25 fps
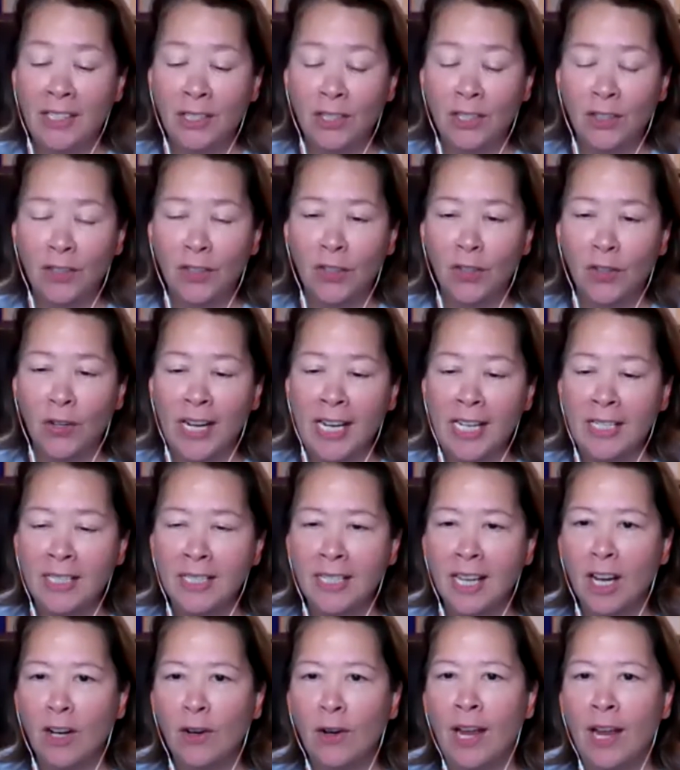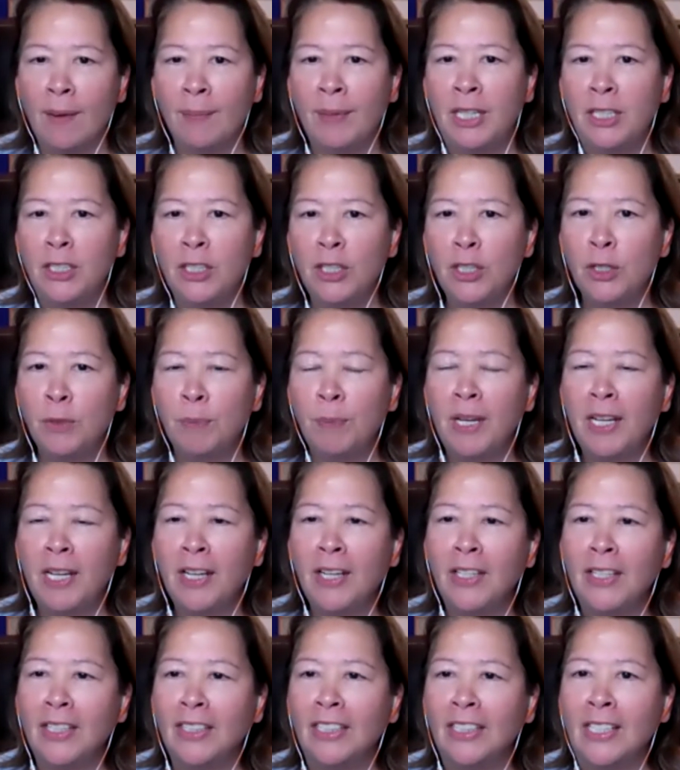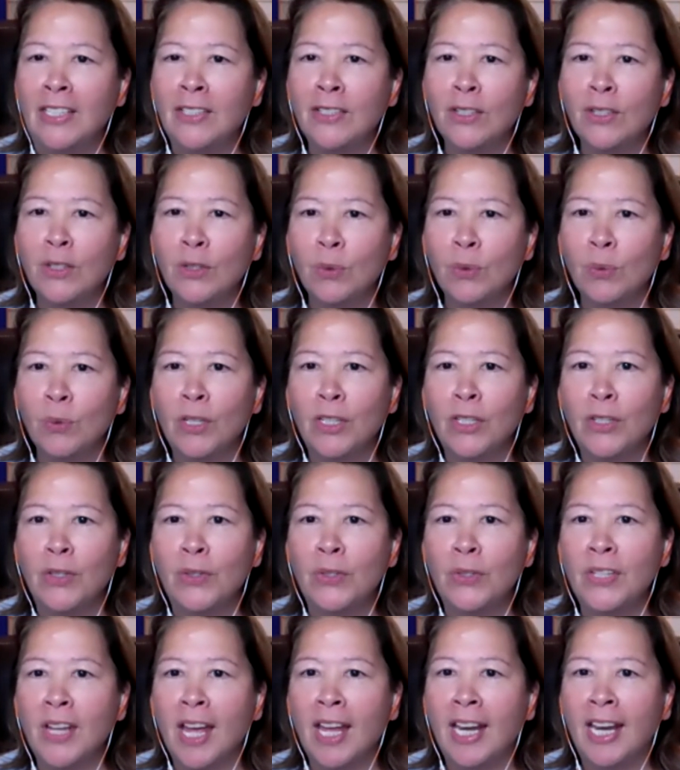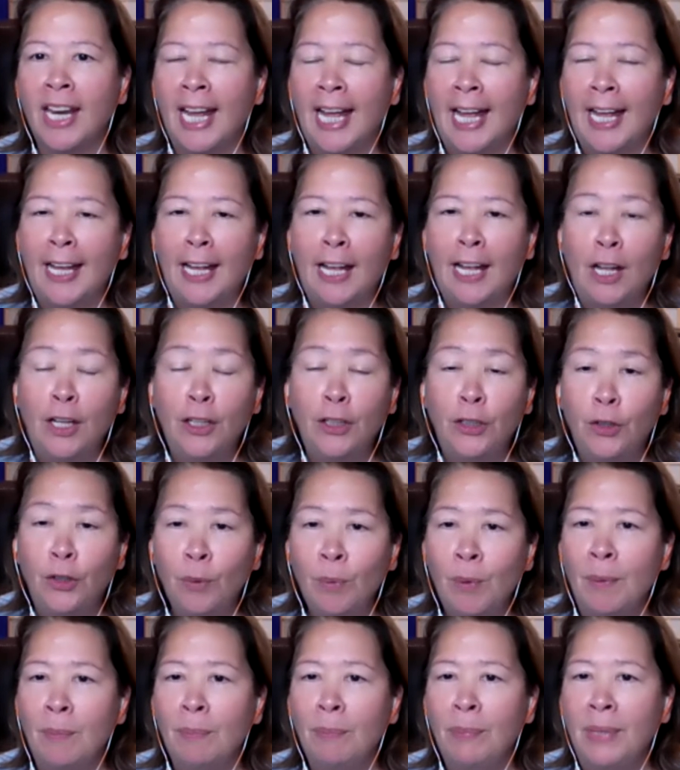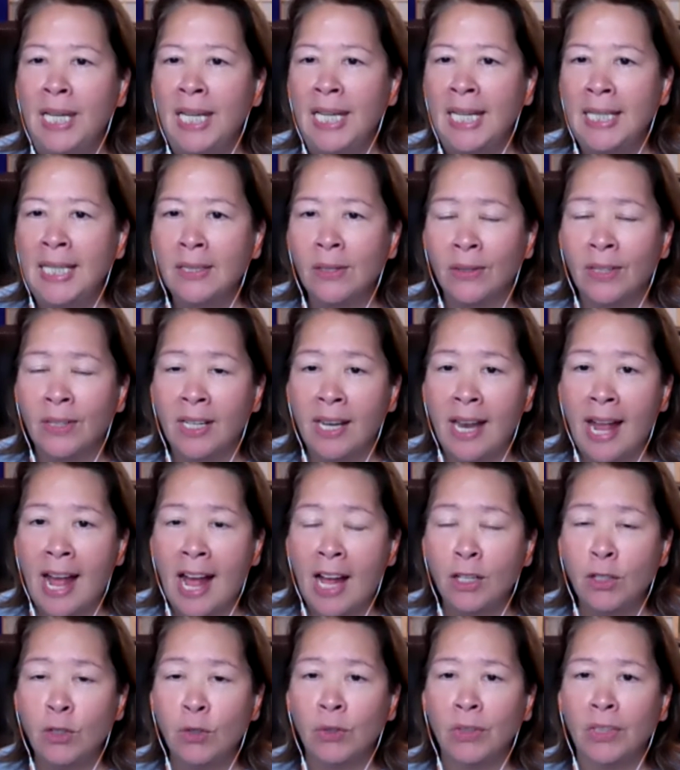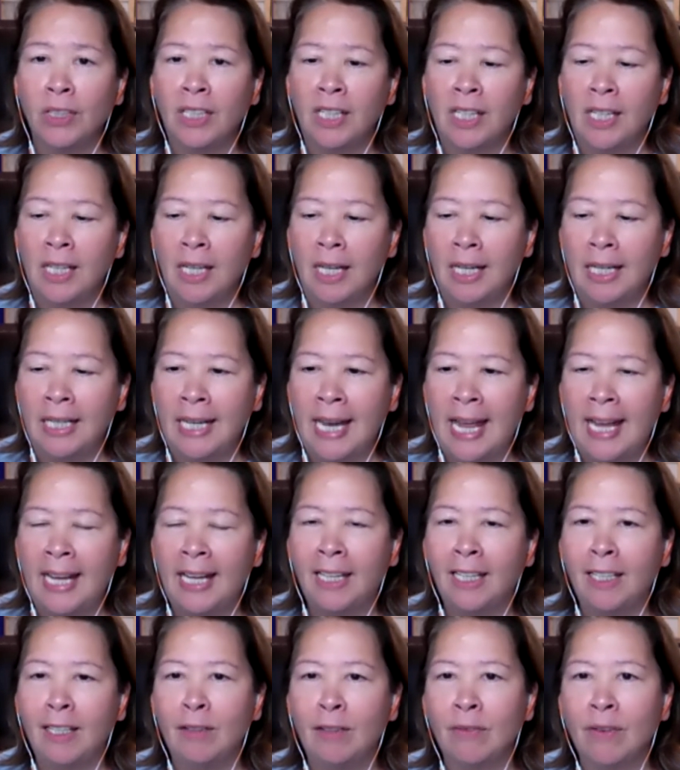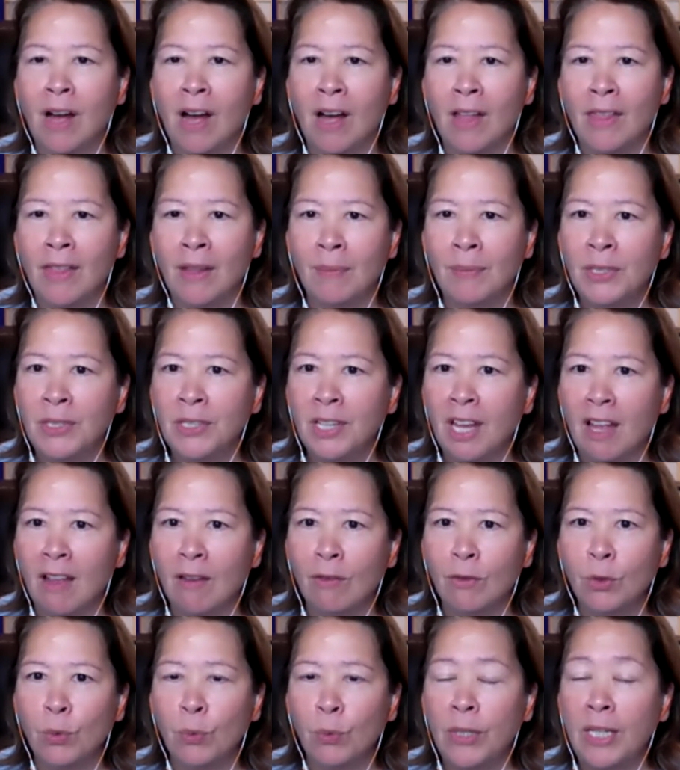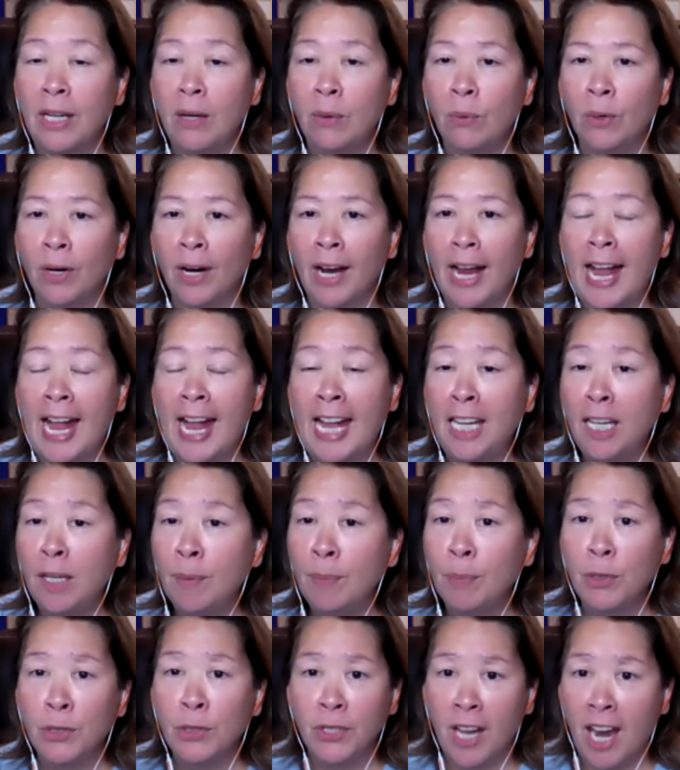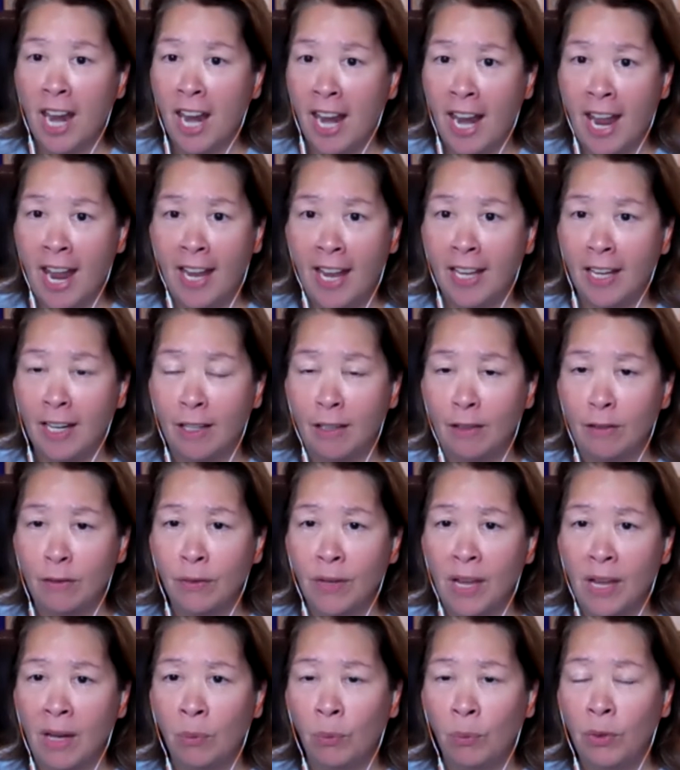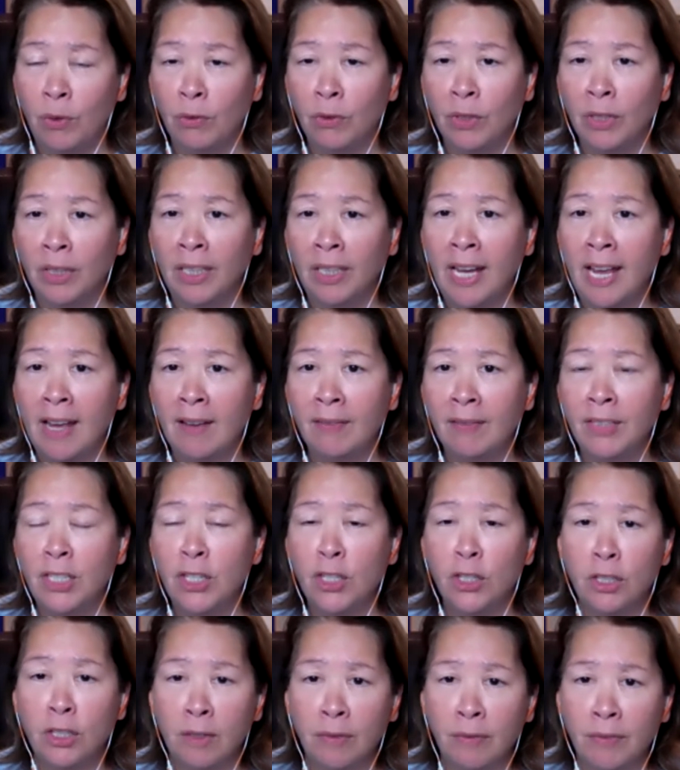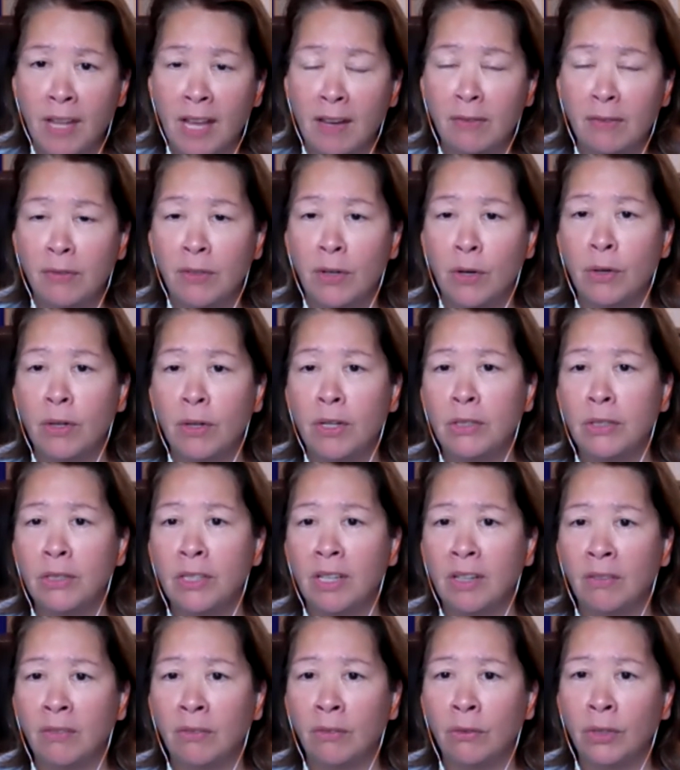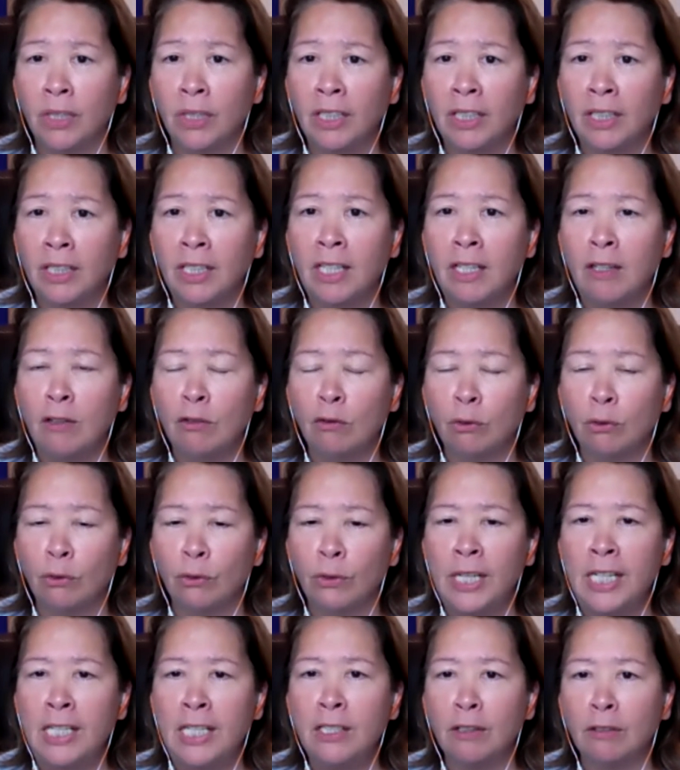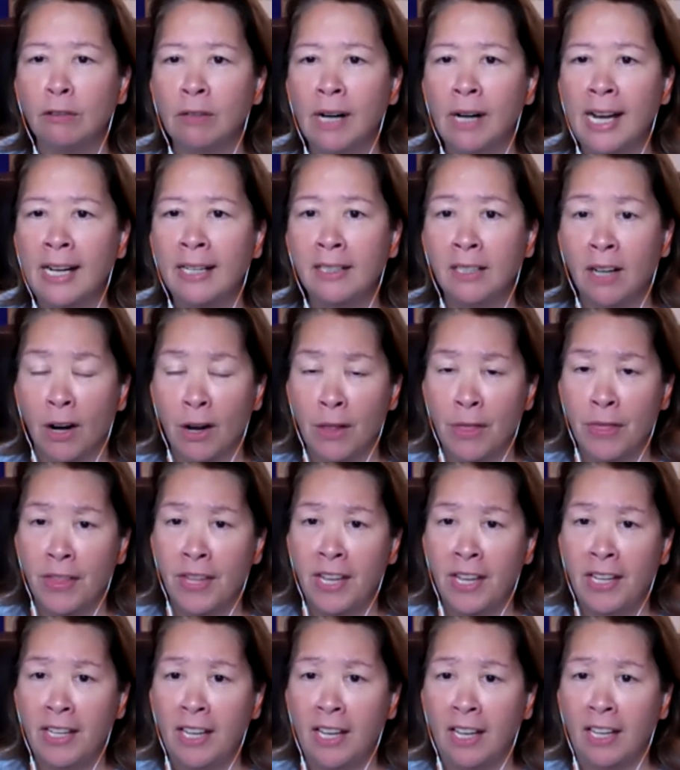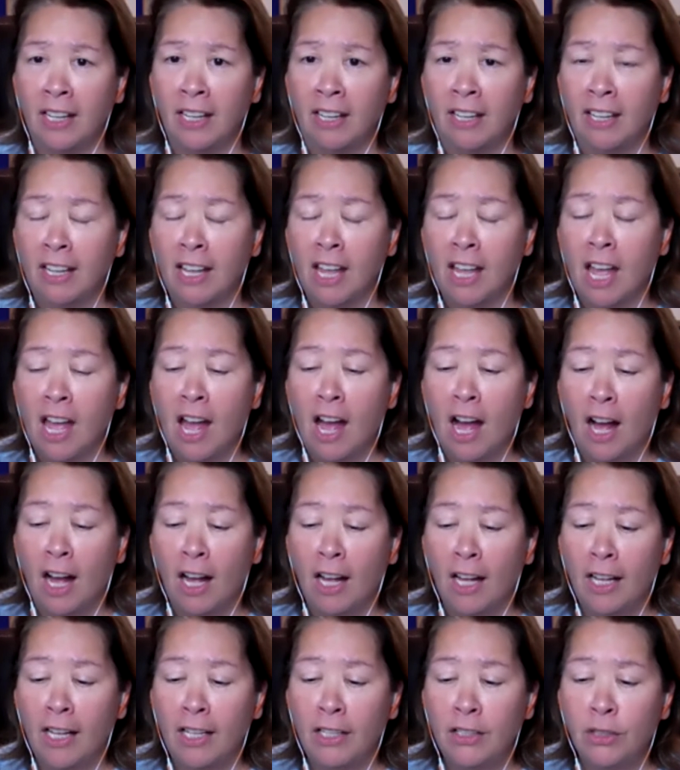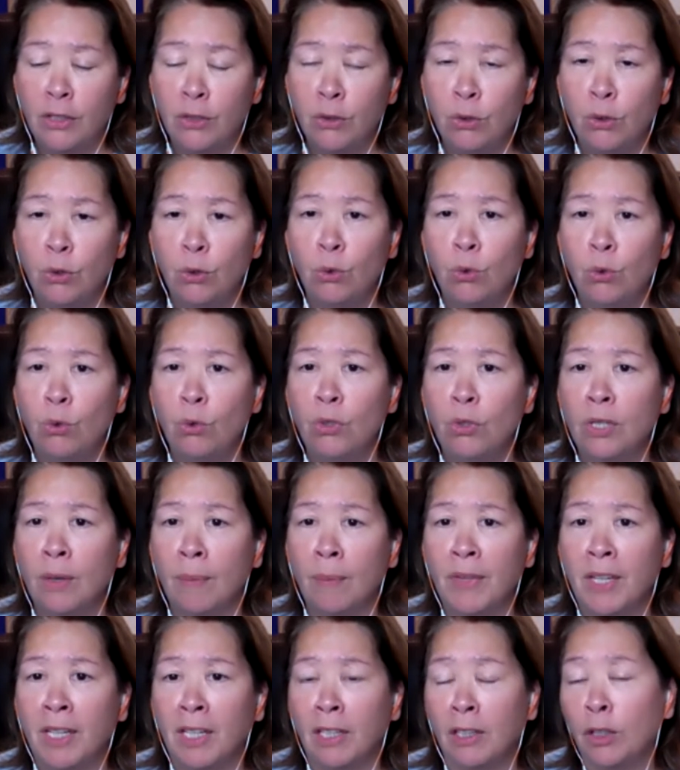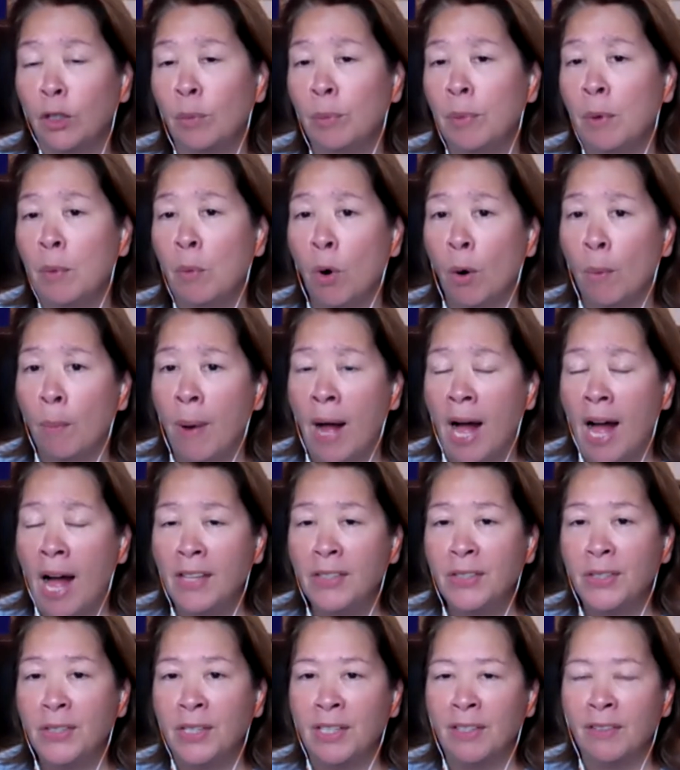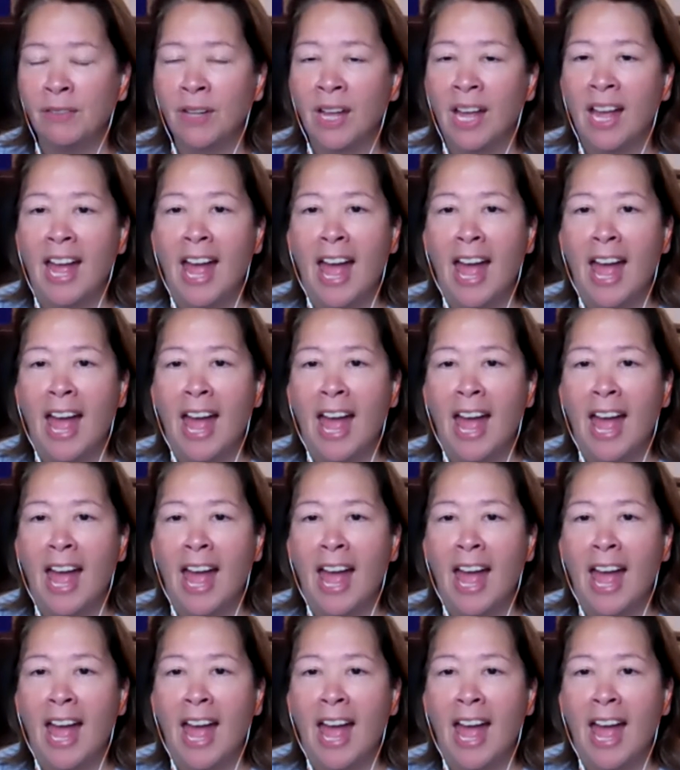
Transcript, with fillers: it. a great segue. I mean, just speaking, mm. Lisa, to what you said, human beings are naturally negative on themselves. We, we're 80% negative, and we really mm. have to shift that focus and really mm. redirect our thinking mm. uh, to something a little bit more positive.